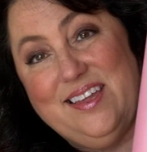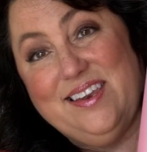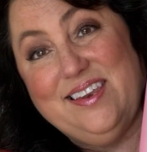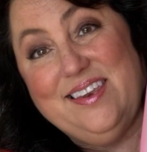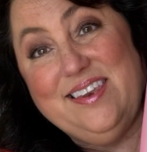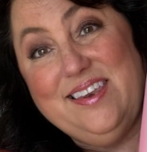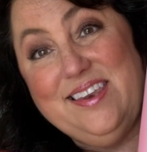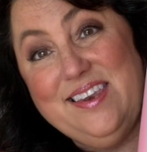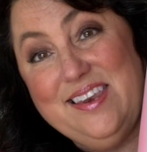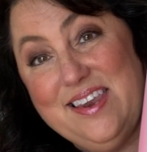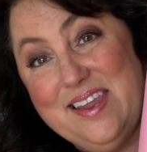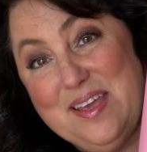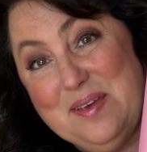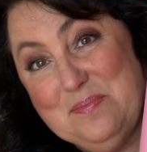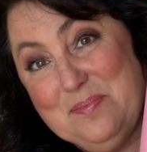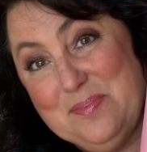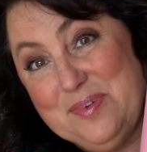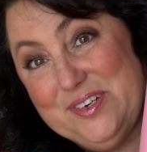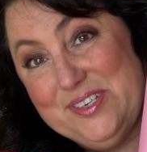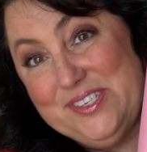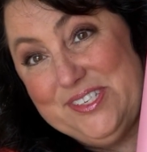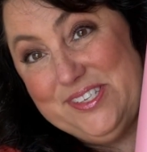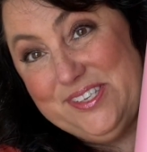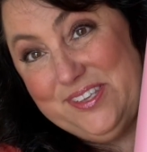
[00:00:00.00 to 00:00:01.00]

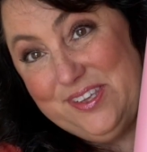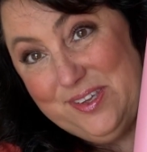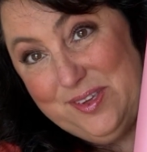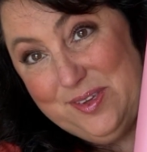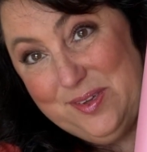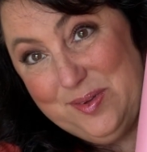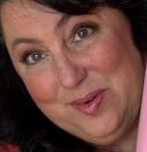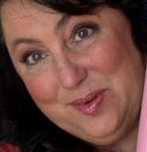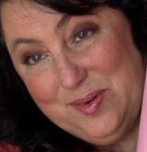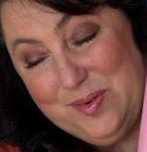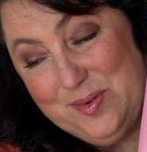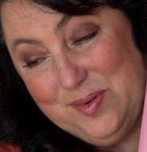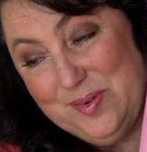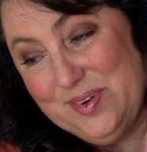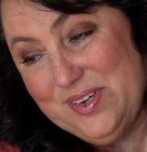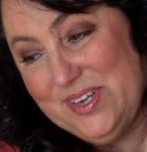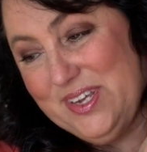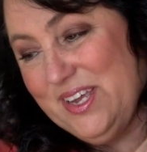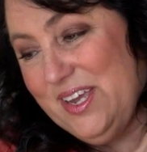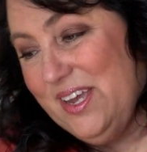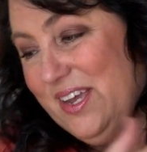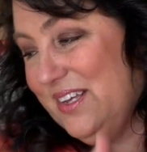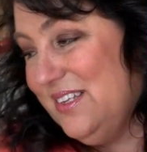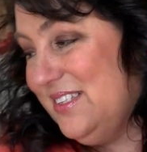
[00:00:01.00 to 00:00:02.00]
number two.
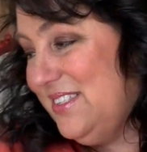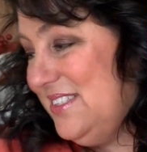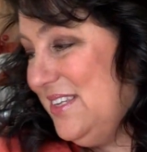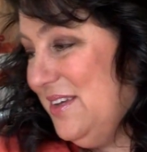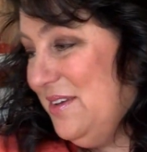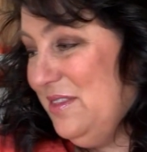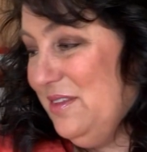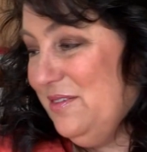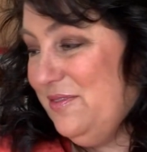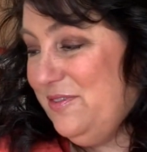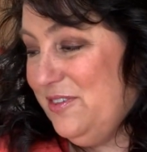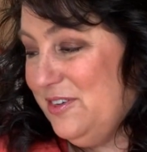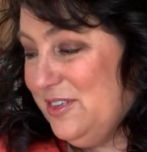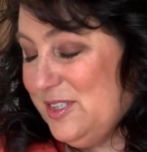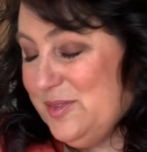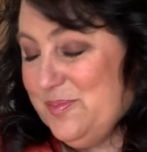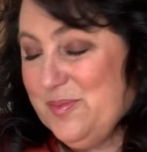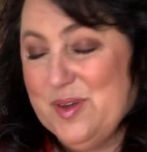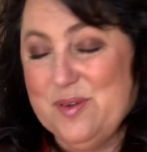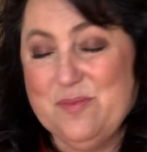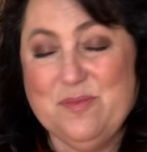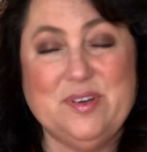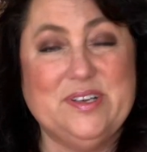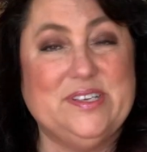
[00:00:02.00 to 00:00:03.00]
So the first
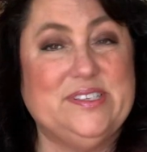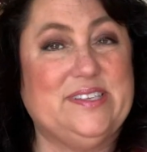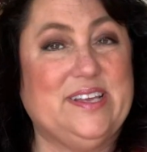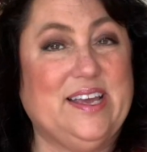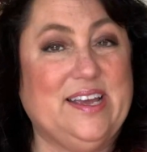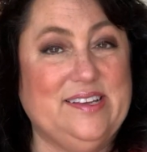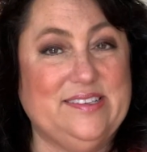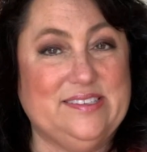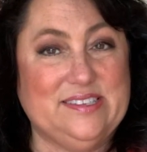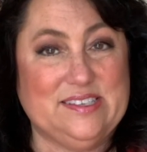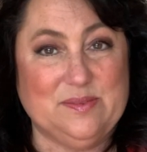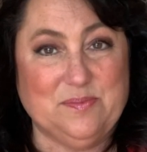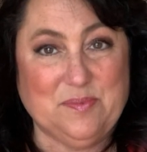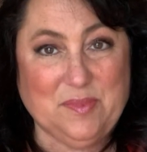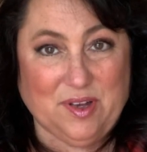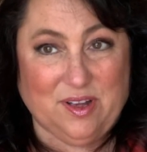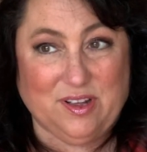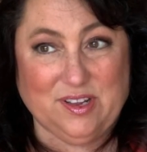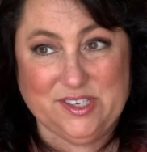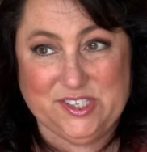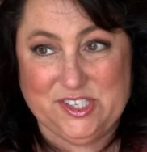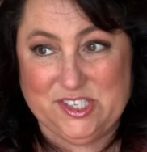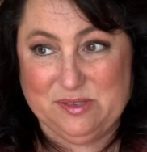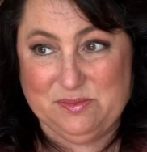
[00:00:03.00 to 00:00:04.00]
one was a
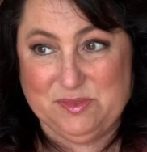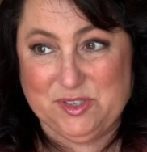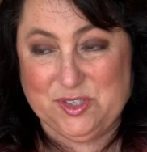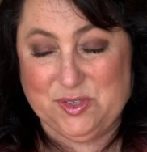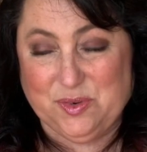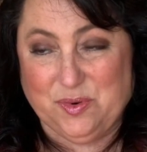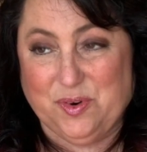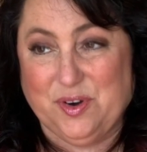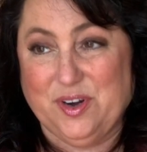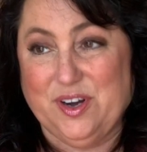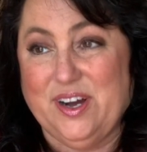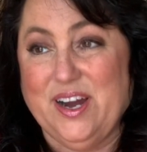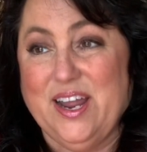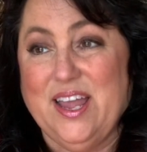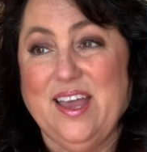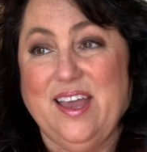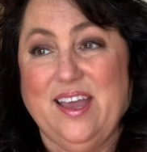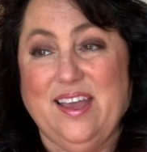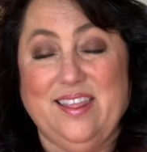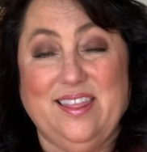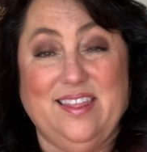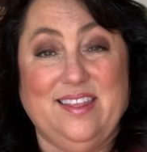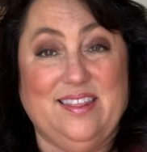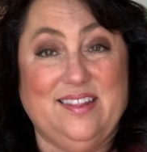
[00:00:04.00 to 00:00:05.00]
small gym shore.
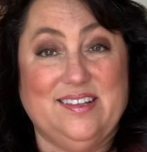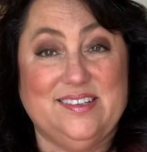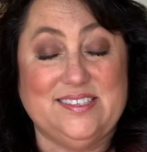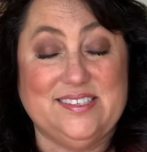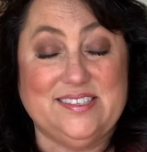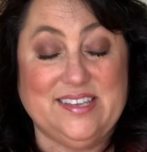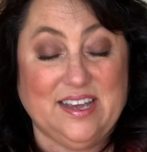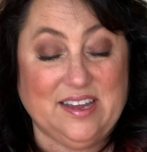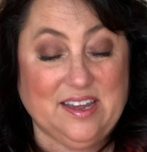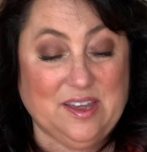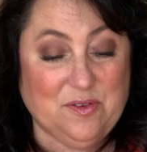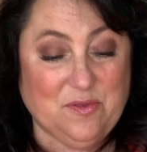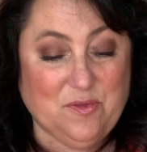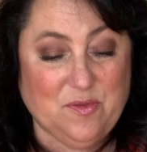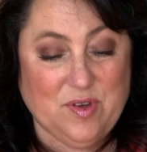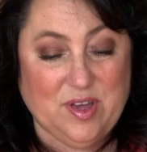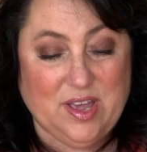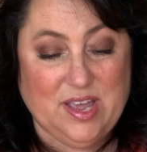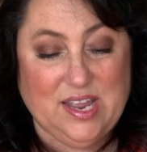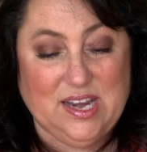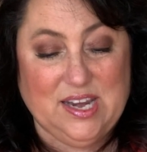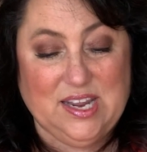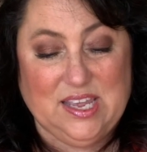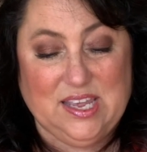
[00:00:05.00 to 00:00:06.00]
And then the second
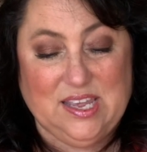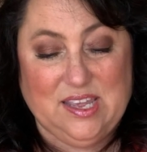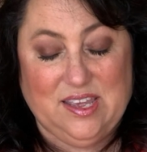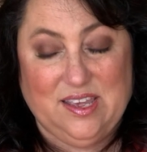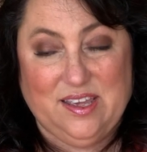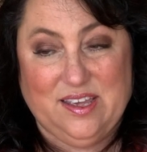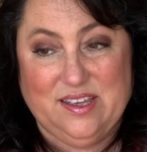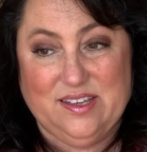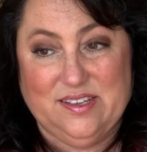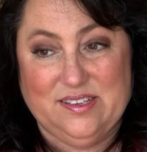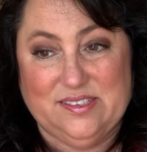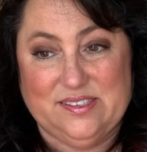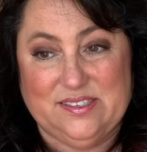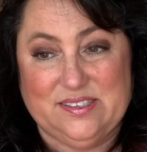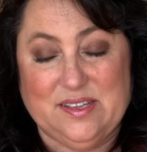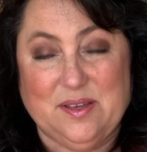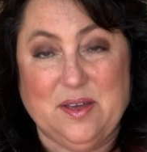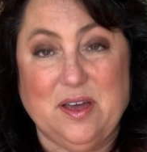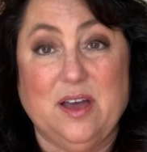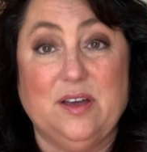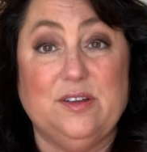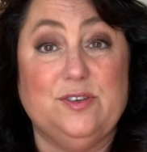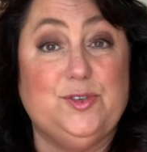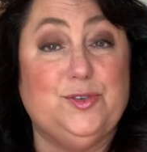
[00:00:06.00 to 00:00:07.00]
one is
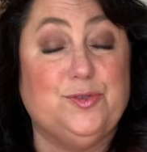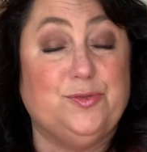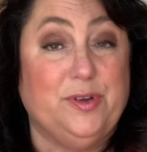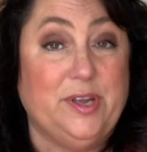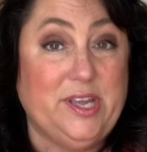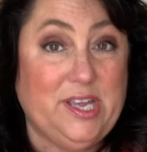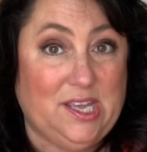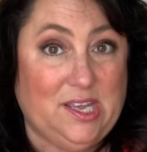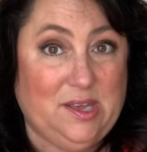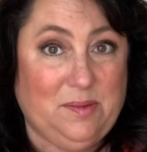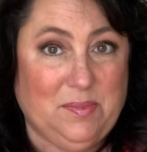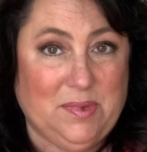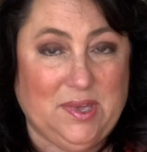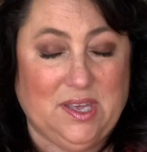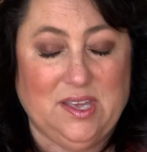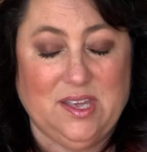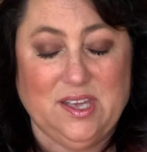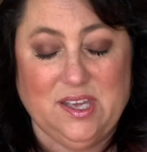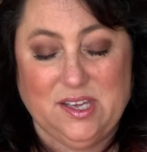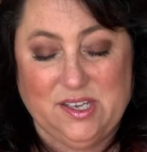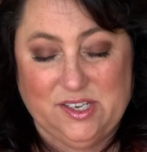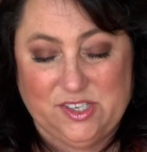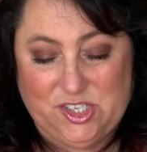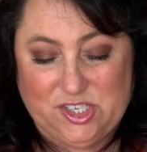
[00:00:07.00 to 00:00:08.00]
a dream
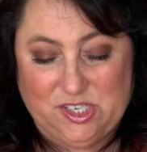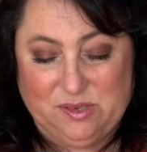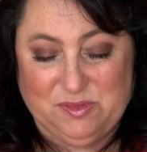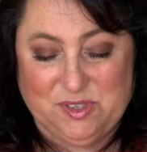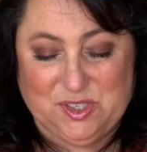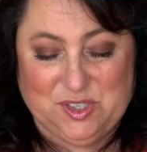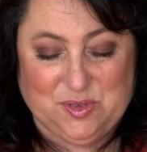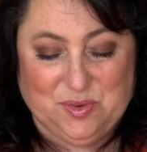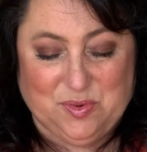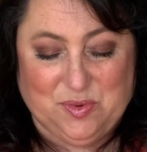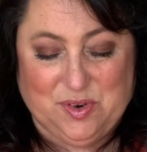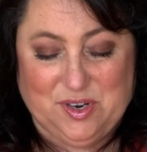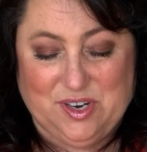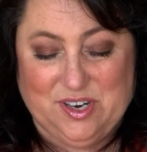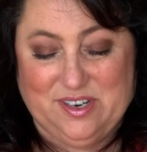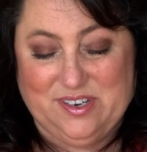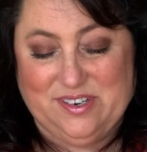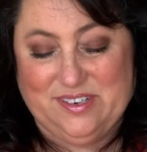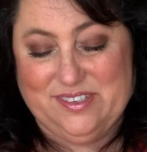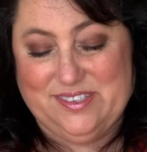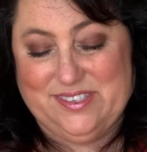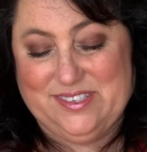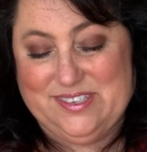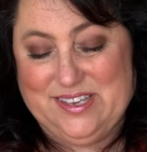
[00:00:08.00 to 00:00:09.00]
gym shore.
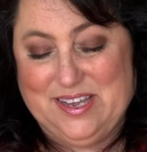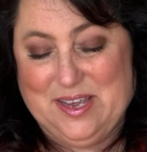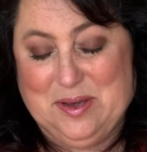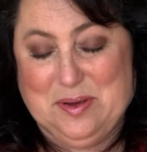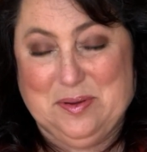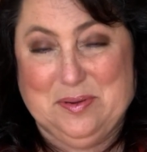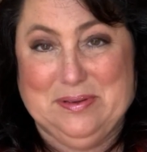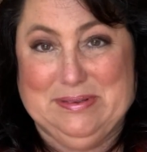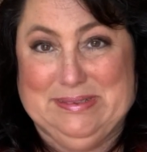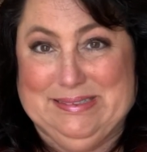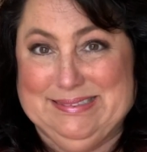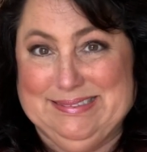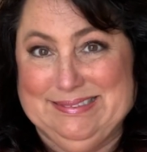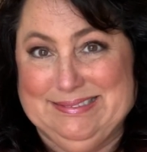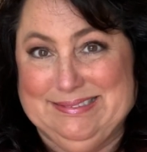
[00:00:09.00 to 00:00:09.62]
So